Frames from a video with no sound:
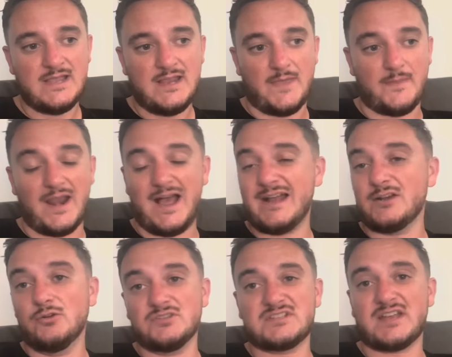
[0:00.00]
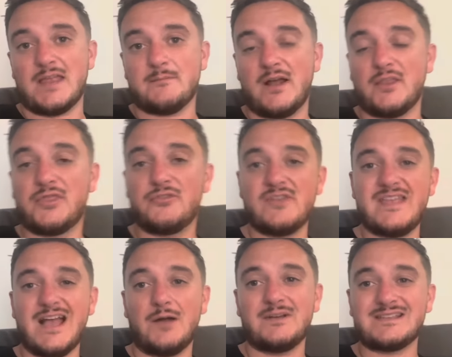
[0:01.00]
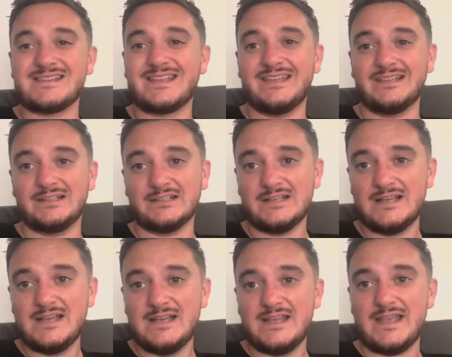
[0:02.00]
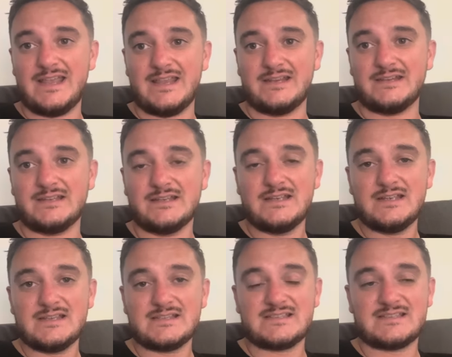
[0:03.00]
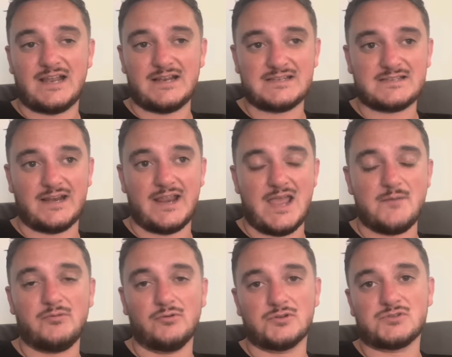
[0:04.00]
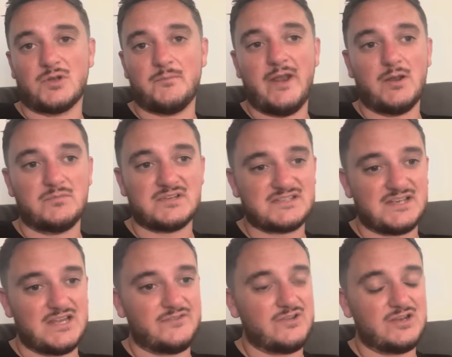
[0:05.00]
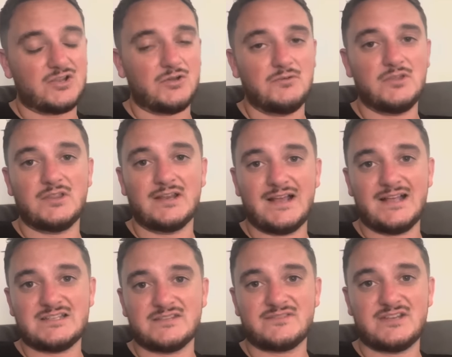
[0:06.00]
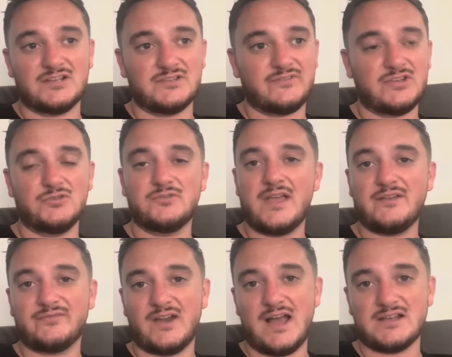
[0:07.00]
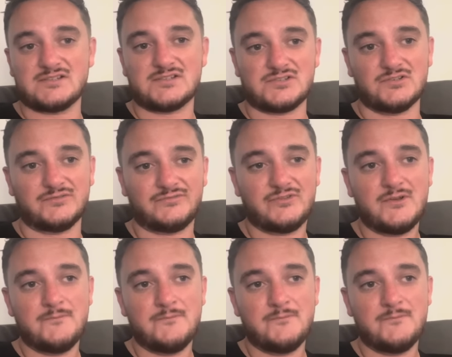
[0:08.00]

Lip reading: And then I had loads of time. I had 3 hours to kill in Stansted Airport. So I met up with Stevie and a couple of other lads. You've seen on the video their flags and stuff.